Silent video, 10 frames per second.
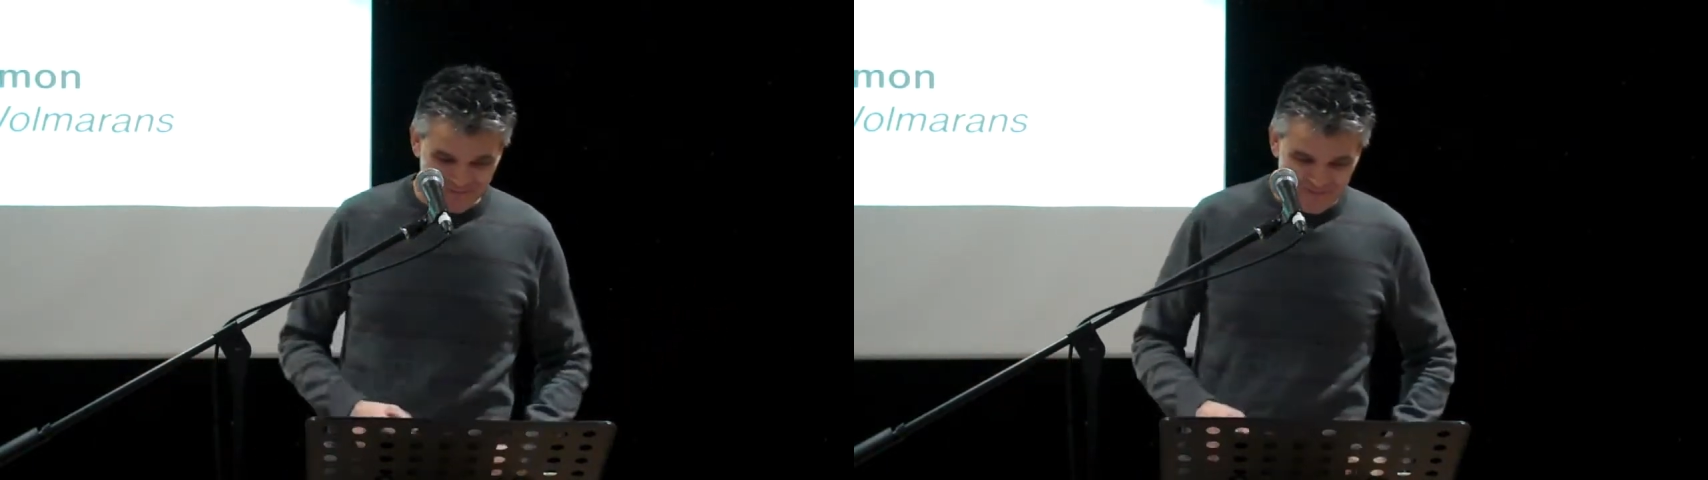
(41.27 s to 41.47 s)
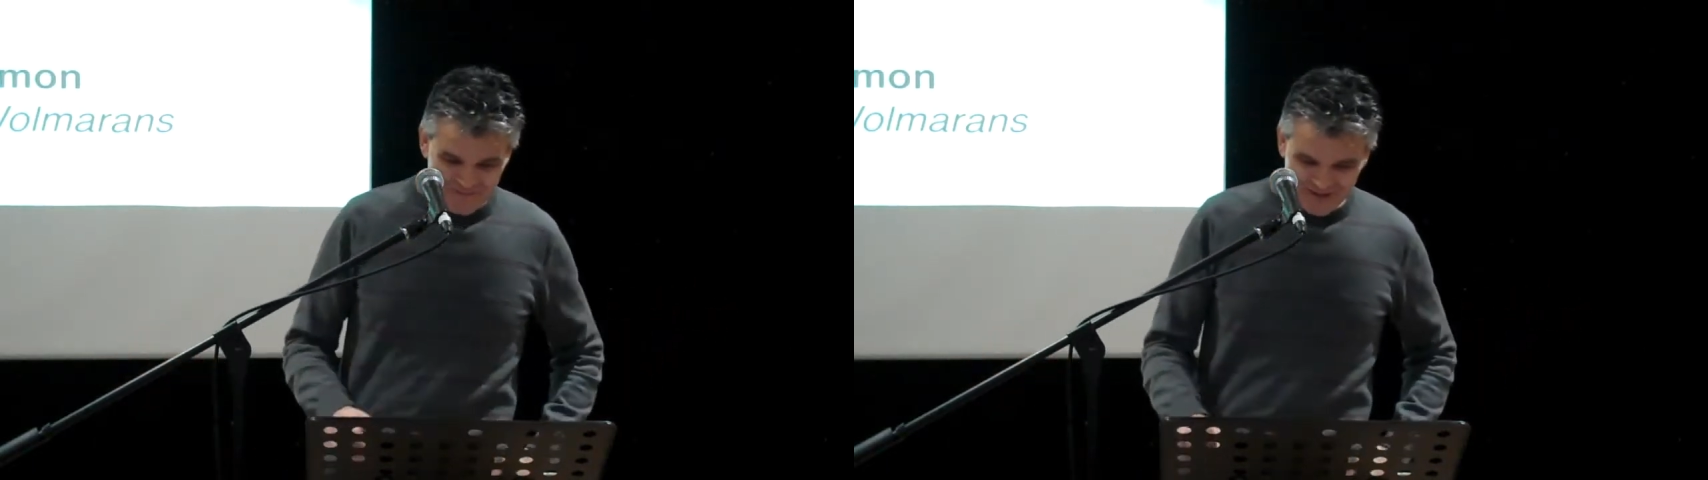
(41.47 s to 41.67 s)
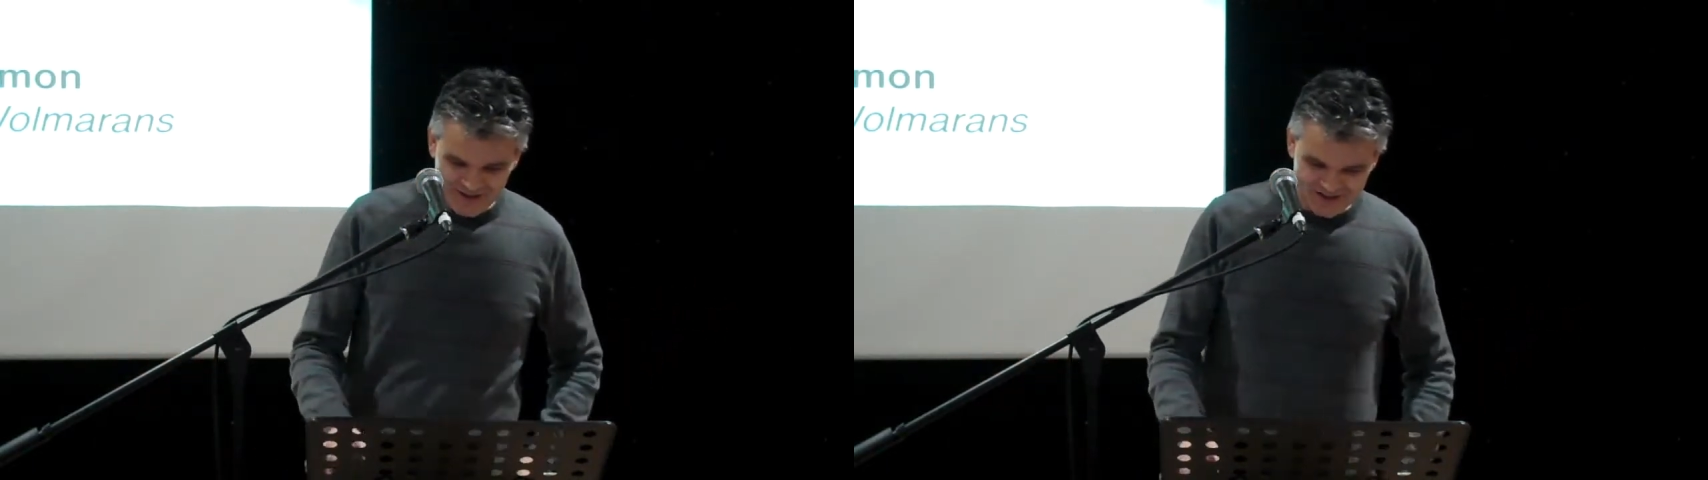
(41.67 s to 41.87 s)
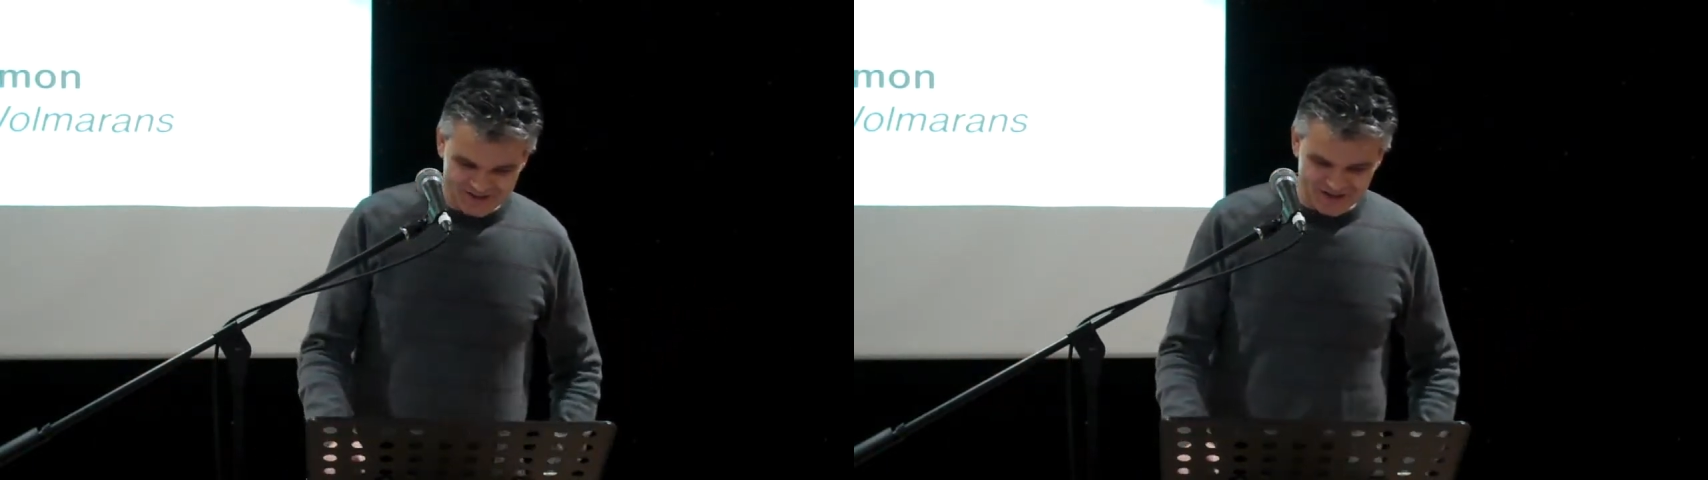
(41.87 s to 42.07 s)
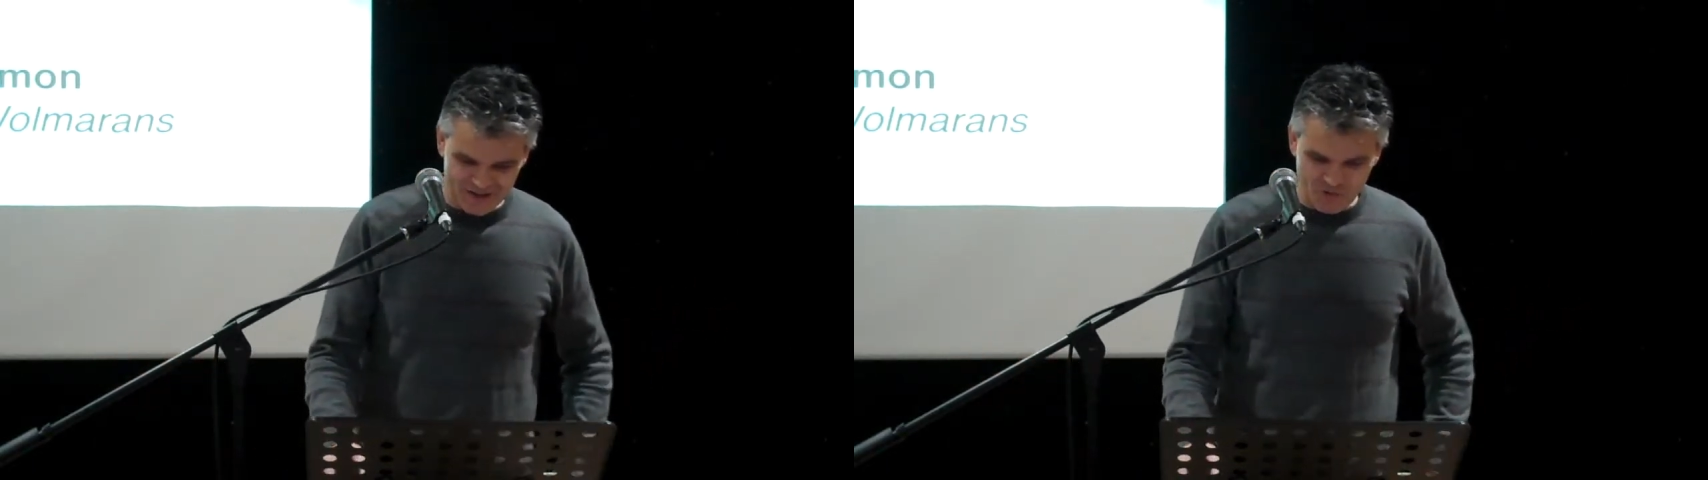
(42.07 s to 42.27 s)
yeah.
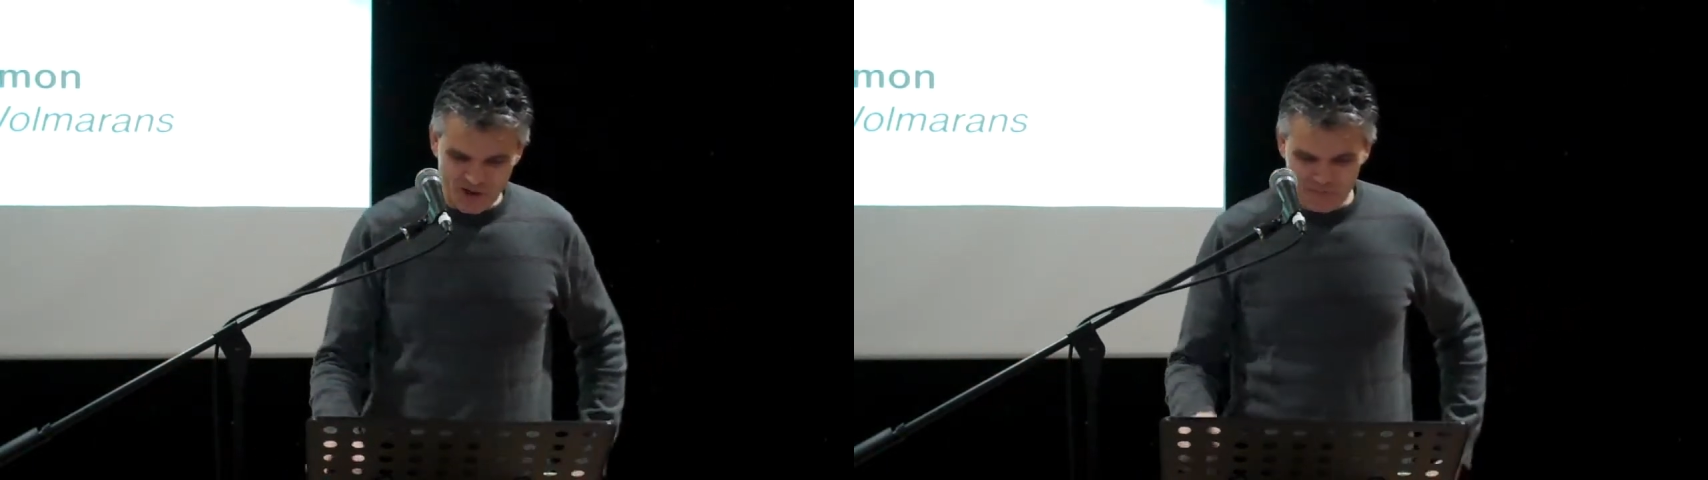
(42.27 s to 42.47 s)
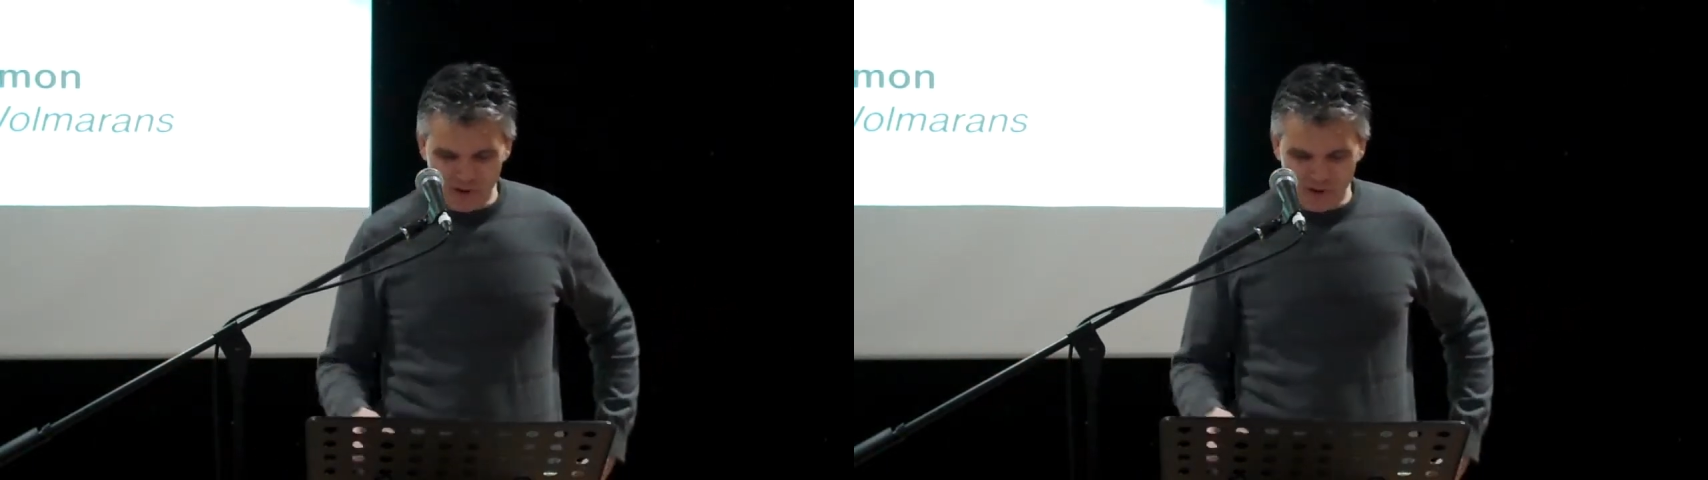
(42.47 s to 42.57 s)
It's uh, quite